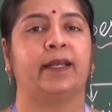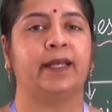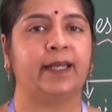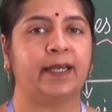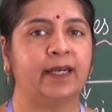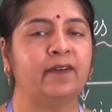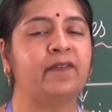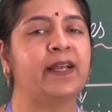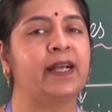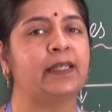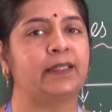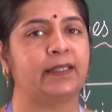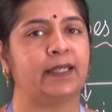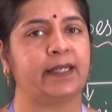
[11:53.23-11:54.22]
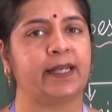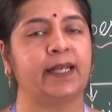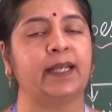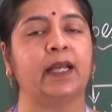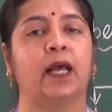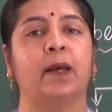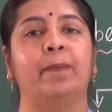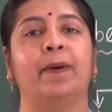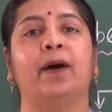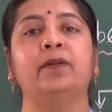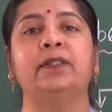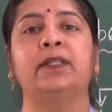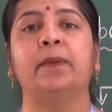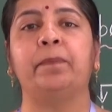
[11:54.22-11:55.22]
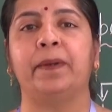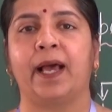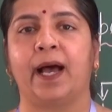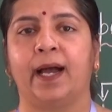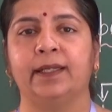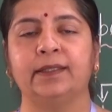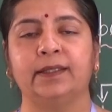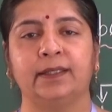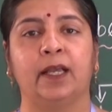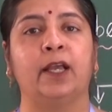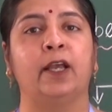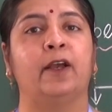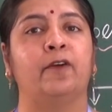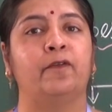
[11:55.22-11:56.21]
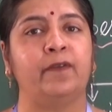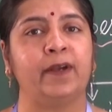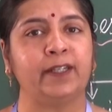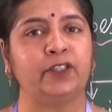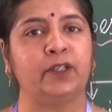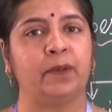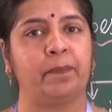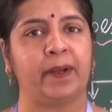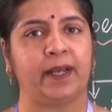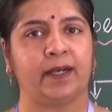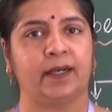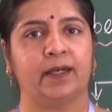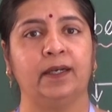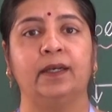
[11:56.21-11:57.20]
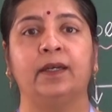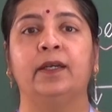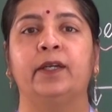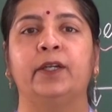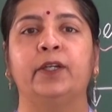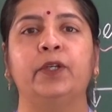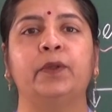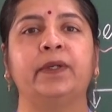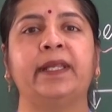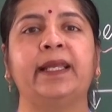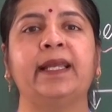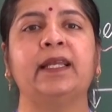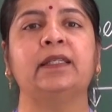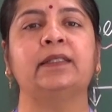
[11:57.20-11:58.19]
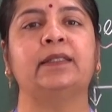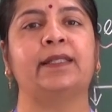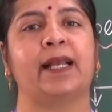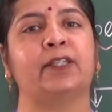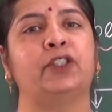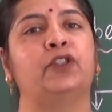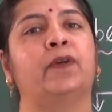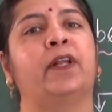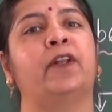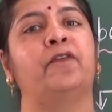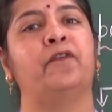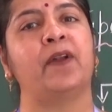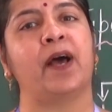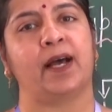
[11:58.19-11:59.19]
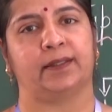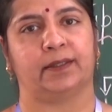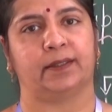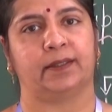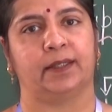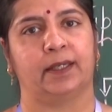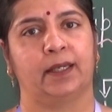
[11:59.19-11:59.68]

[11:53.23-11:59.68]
Here we are studying about the plants which bear unisexual flowers.